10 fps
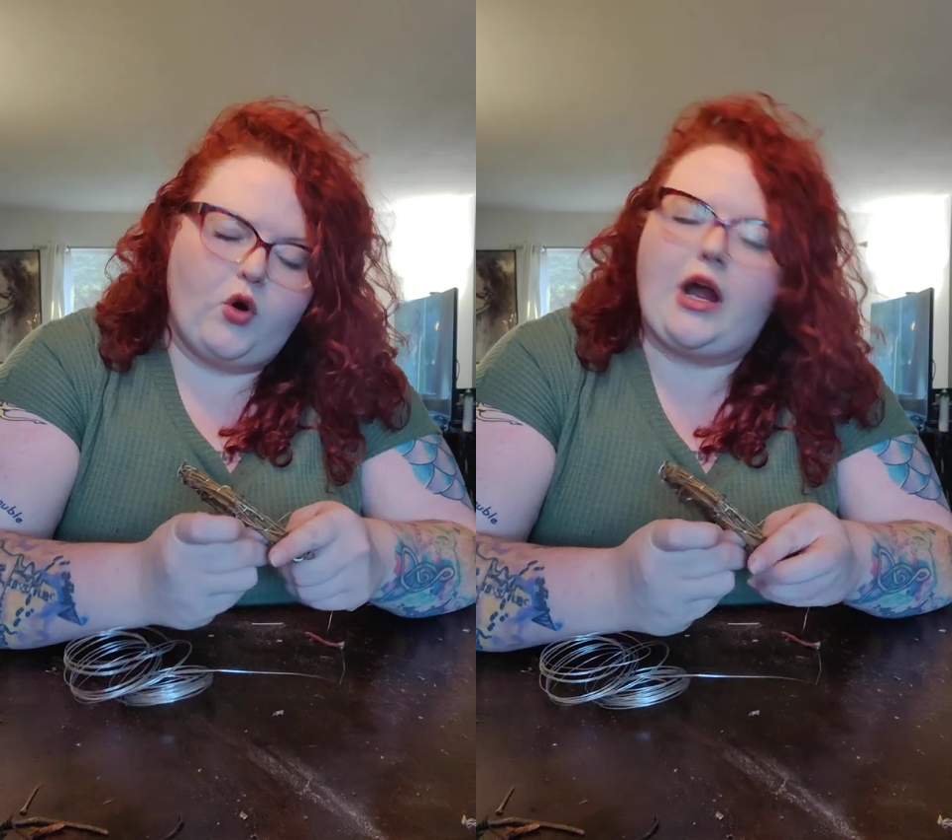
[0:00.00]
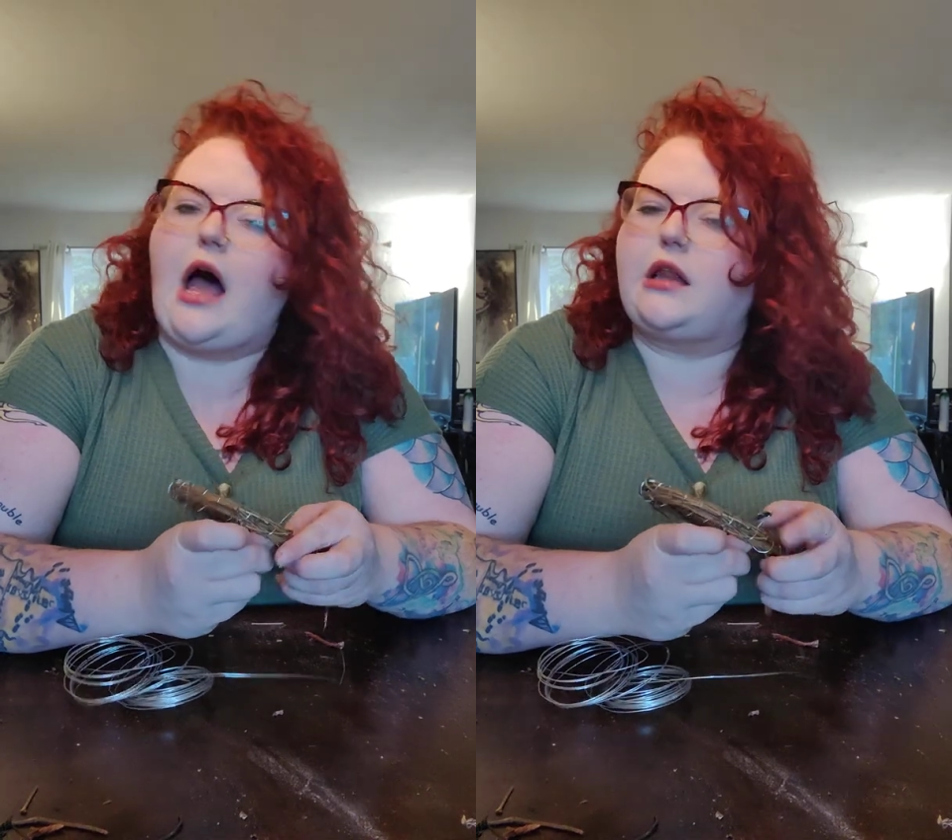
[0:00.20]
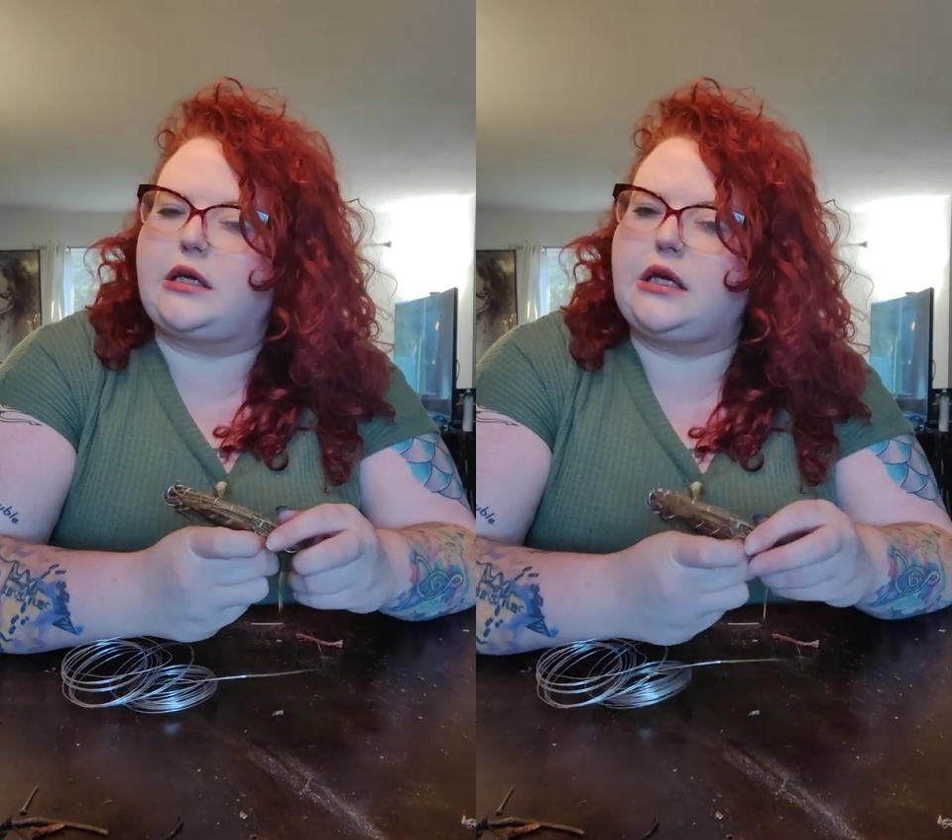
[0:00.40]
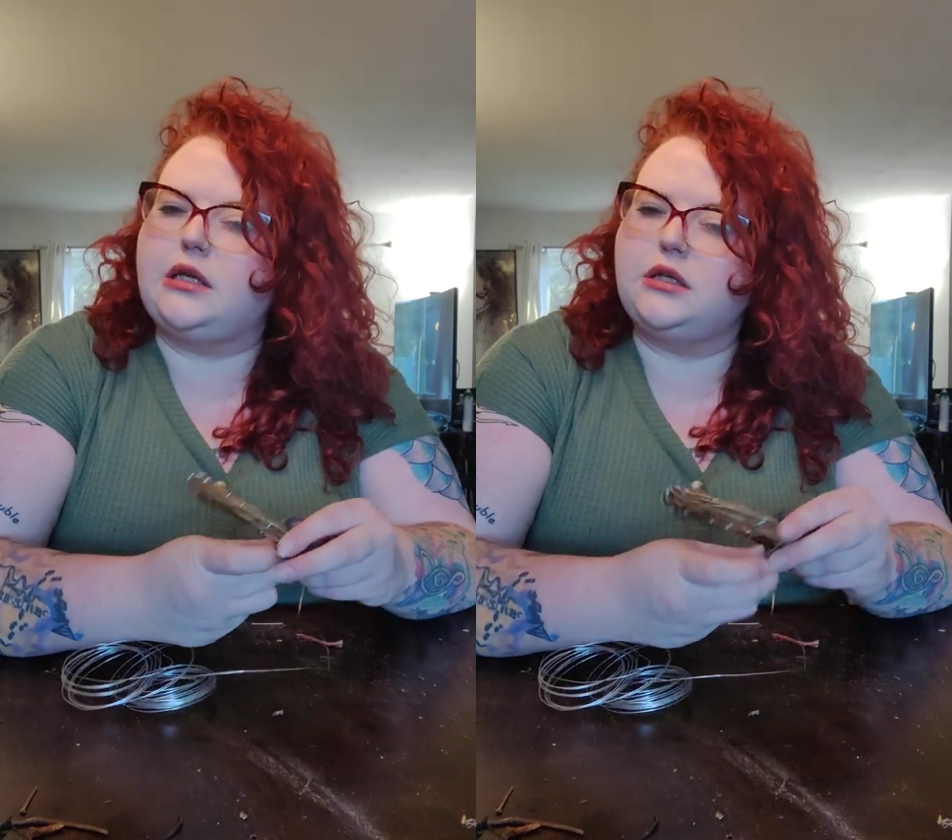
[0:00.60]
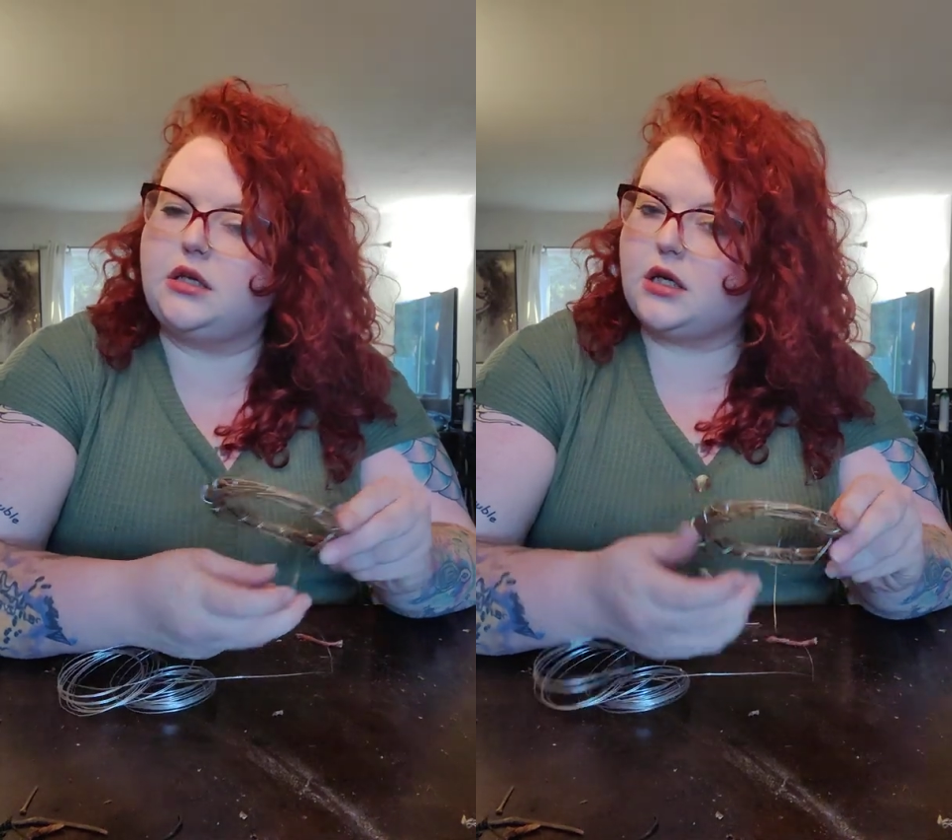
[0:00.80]
more
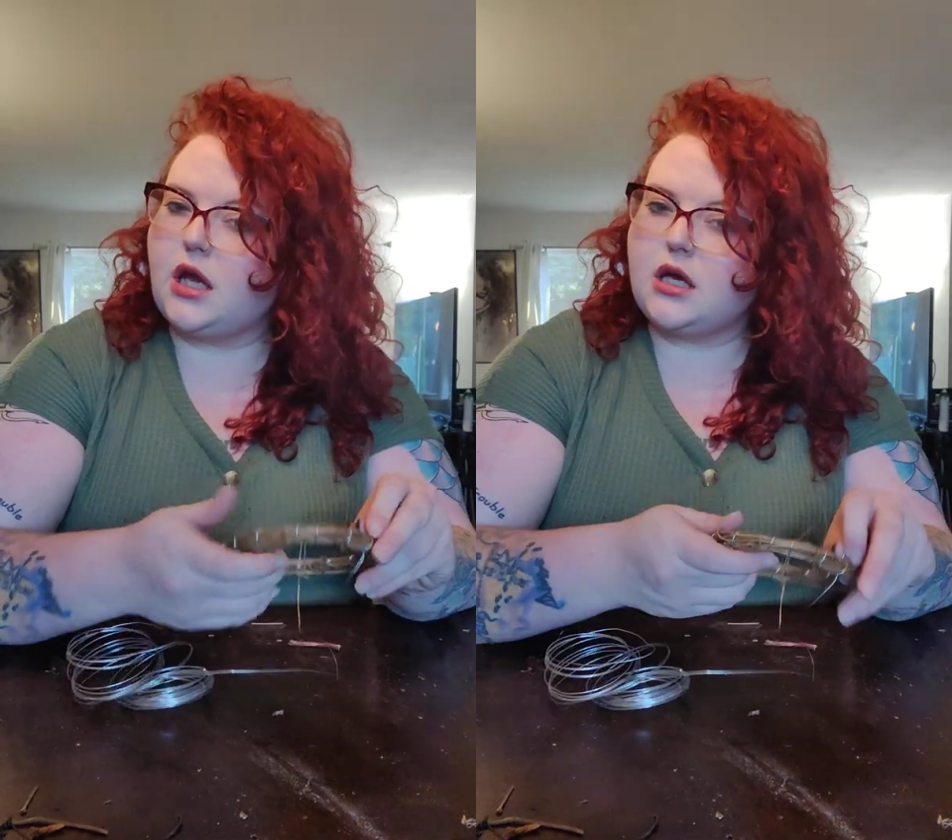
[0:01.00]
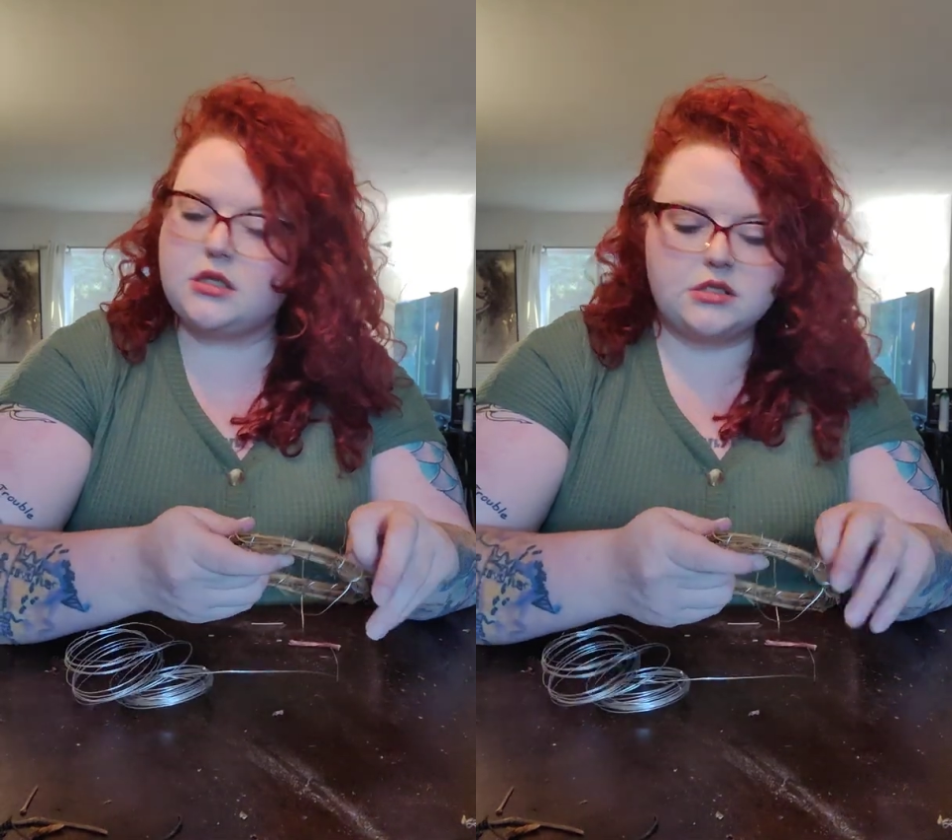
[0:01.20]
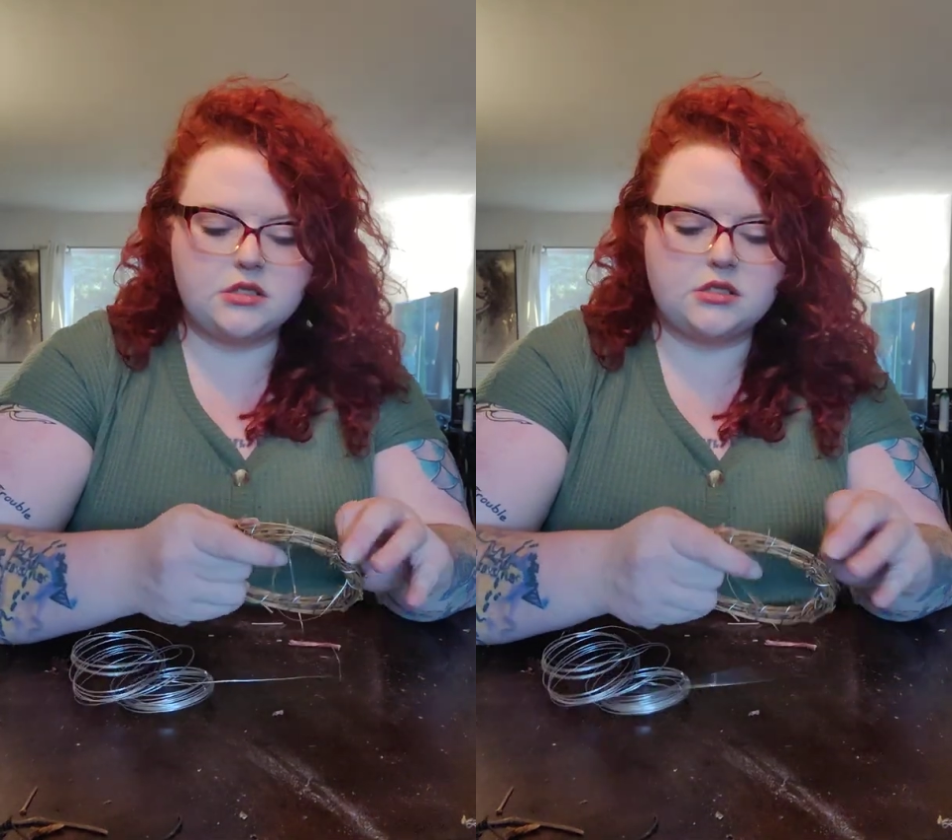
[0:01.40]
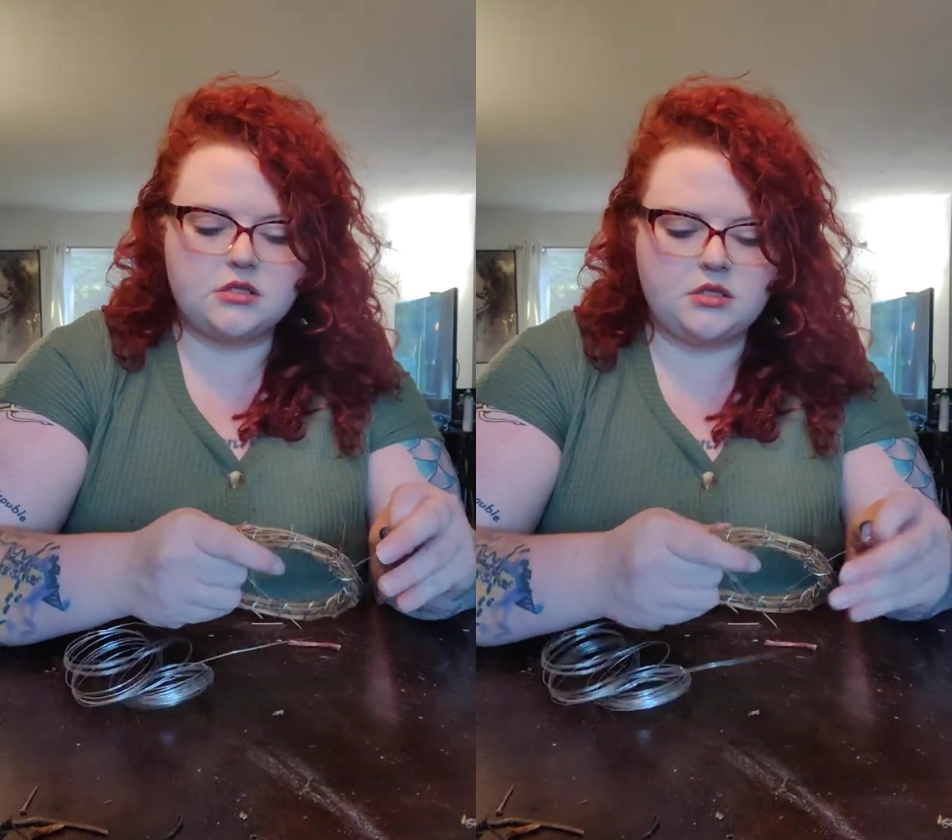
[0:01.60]
elegant, I guess.